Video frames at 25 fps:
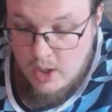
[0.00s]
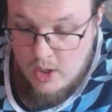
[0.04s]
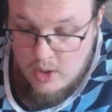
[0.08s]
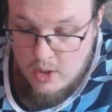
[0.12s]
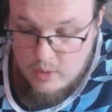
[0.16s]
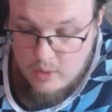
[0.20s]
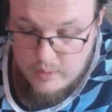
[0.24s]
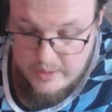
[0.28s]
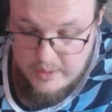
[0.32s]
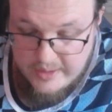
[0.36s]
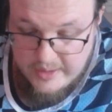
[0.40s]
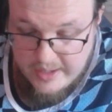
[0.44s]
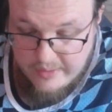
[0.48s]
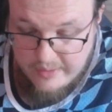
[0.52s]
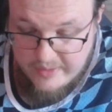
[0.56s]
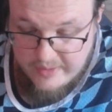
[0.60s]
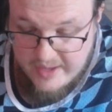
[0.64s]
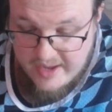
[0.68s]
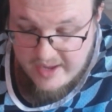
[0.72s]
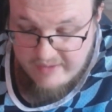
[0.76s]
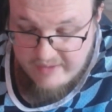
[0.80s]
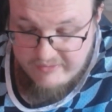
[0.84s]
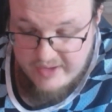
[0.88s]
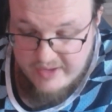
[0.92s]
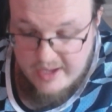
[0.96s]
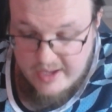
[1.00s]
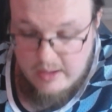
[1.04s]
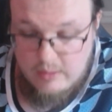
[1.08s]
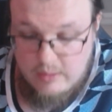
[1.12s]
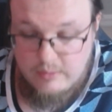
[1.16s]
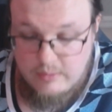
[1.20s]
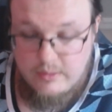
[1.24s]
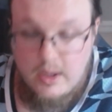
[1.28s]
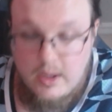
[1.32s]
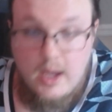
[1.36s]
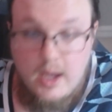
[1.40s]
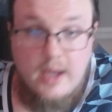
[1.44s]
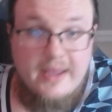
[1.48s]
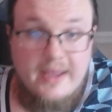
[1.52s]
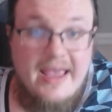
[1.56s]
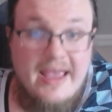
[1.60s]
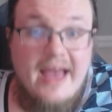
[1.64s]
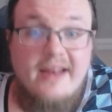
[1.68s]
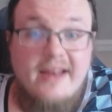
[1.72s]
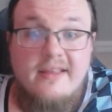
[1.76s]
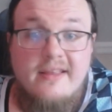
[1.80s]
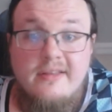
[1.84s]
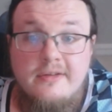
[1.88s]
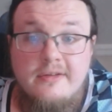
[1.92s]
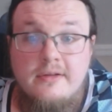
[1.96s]
Right now they have out
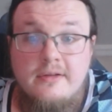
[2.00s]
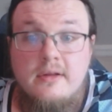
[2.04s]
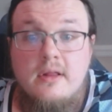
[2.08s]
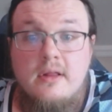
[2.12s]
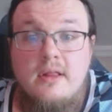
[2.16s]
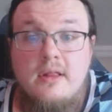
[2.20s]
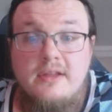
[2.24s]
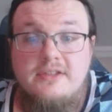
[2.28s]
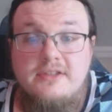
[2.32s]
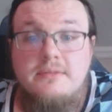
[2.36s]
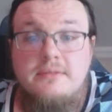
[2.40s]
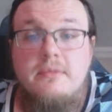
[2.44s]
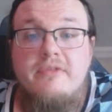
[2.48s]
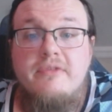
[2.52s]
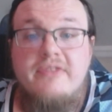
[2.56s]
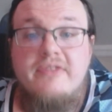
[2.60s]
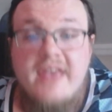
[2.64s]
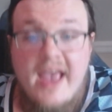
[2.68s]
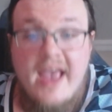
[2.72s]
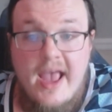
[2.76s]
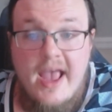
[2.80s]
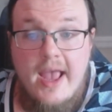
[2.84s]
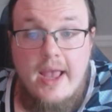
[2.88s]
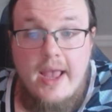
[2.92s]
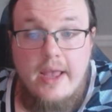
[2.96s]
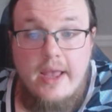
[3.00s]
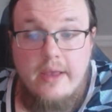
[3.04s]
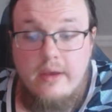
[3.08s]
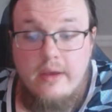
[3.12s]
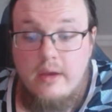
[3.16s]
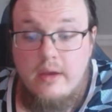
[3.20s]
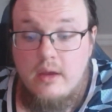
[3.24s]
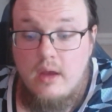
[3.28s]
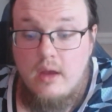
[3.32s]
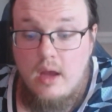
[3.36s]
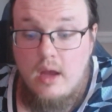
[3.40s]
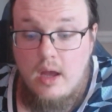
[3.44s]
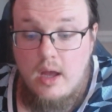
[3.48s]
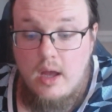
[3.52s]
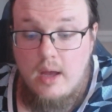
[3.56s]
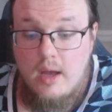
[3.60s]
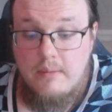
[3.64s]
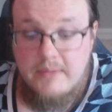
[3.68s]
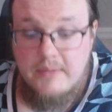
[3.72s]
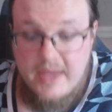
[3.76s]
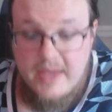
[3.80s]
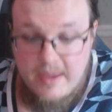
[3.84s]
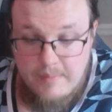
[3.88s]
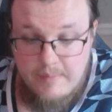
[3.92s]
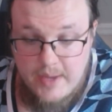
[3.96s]
Cataclysm of Kang
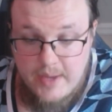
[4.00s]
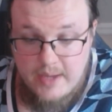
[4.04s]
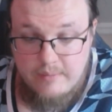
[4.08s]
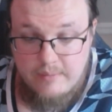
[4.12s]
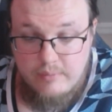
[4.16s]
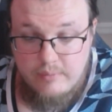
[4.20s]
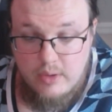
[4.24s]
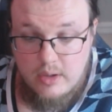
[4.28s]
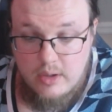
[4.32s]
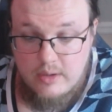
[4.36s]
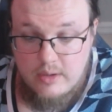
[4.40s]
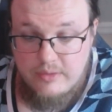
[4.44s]
campaign book.